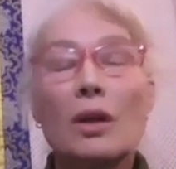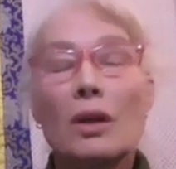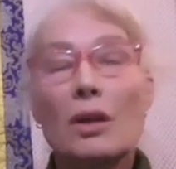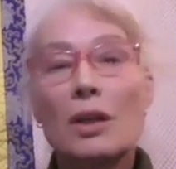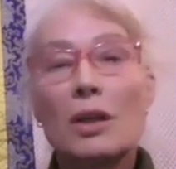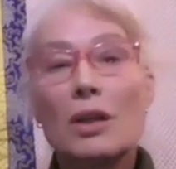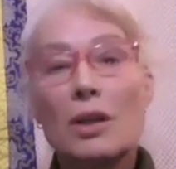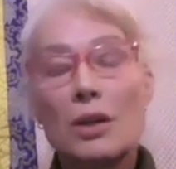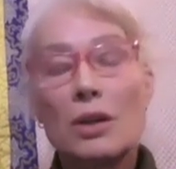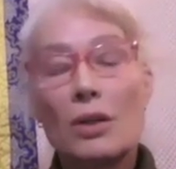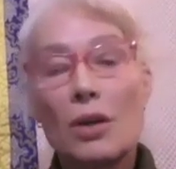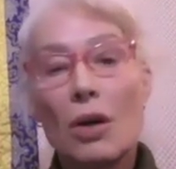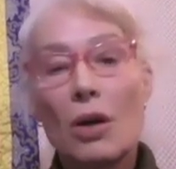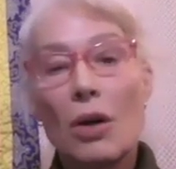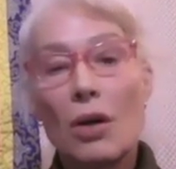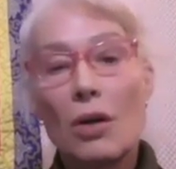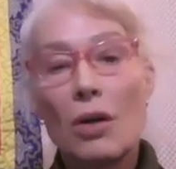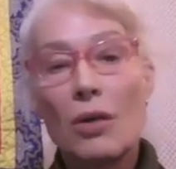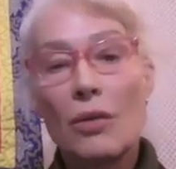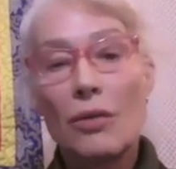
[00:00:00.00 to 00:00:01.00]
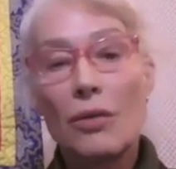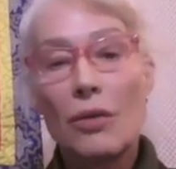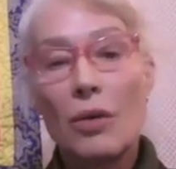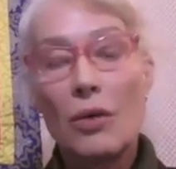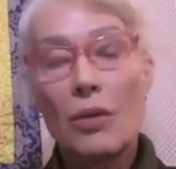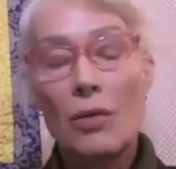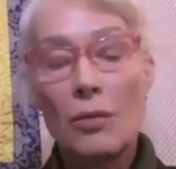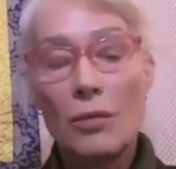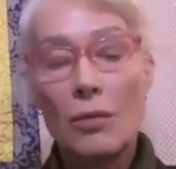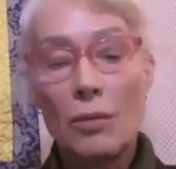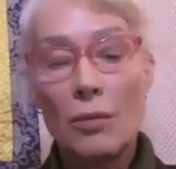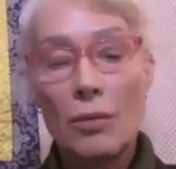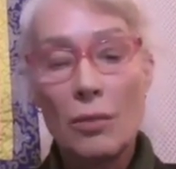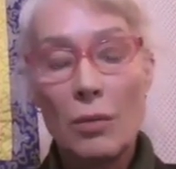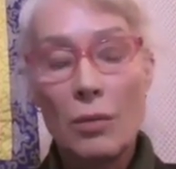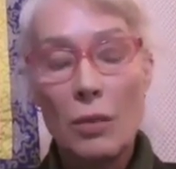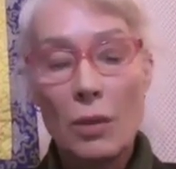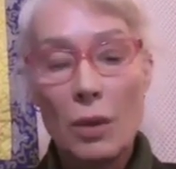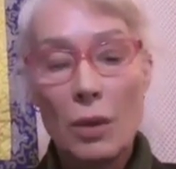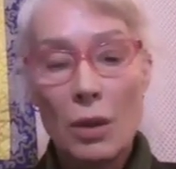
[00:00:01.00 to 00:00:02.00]
this talk from
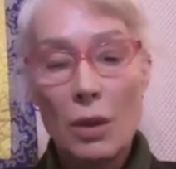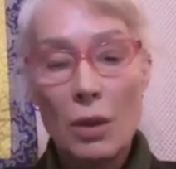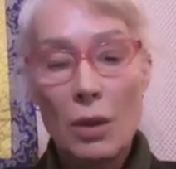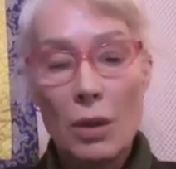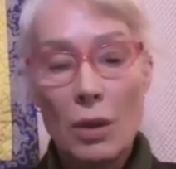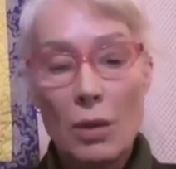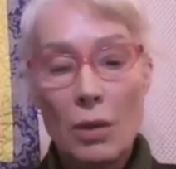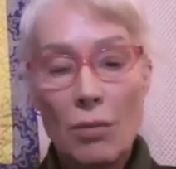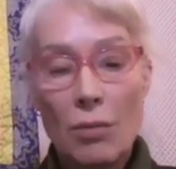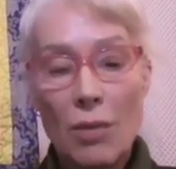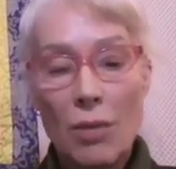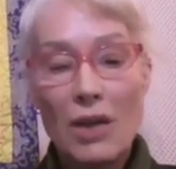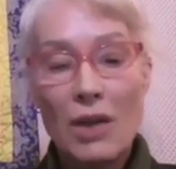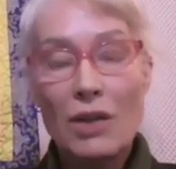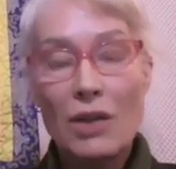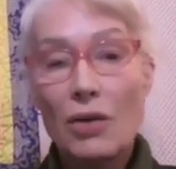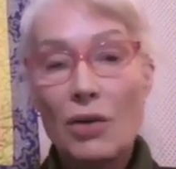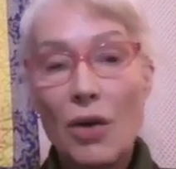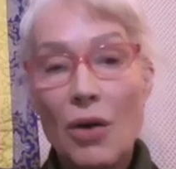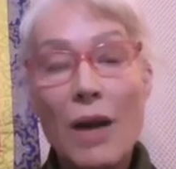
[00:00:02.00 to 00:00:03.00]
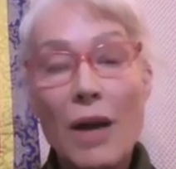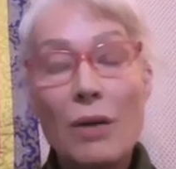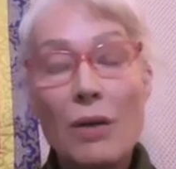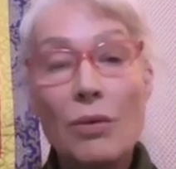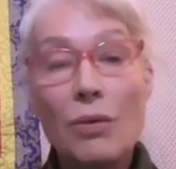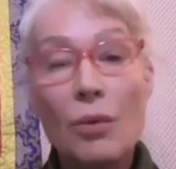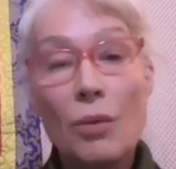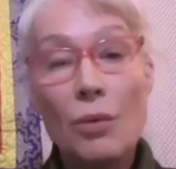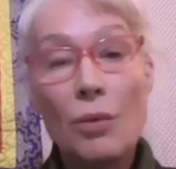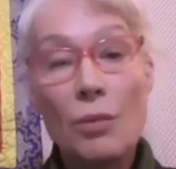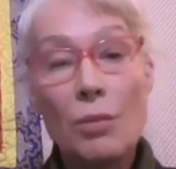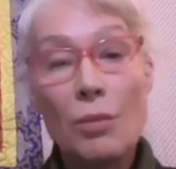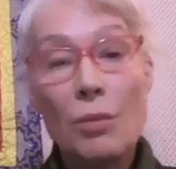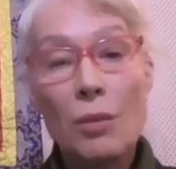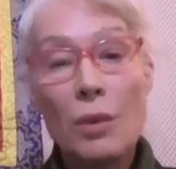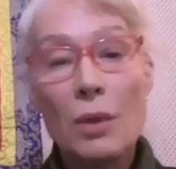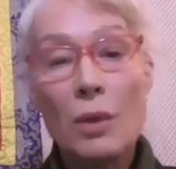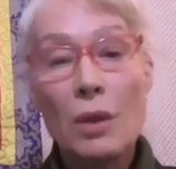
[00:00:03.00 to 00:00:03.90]
my shrine room,